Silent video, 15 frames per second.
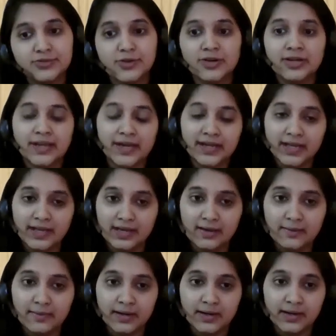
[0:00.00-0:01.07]
It is not get
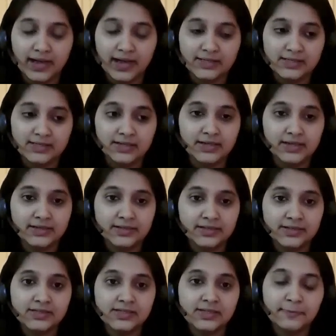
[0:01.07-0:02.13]
element. Actually, it
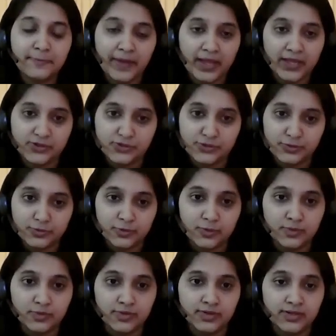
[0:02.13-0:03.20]
is the page to
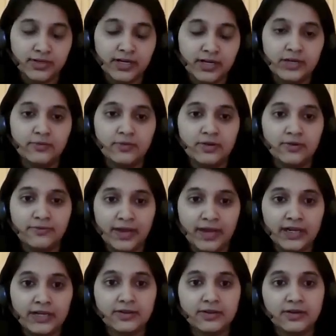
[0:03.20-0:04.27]
load. It will
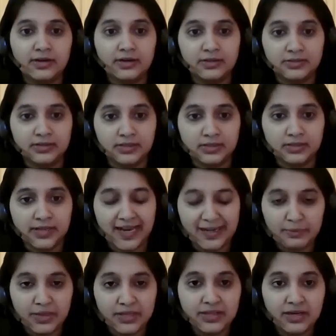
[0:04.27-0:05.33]
wait. The
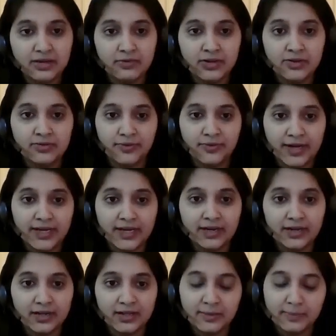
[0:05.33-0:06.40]
get method will wait
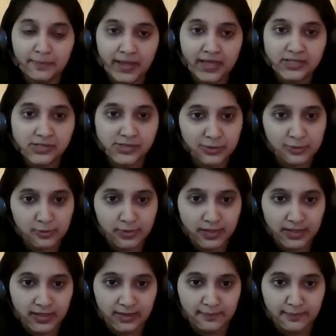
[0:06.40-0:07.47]
until the page is
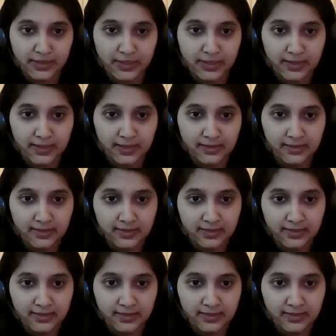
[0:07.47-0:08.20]
loaded completely.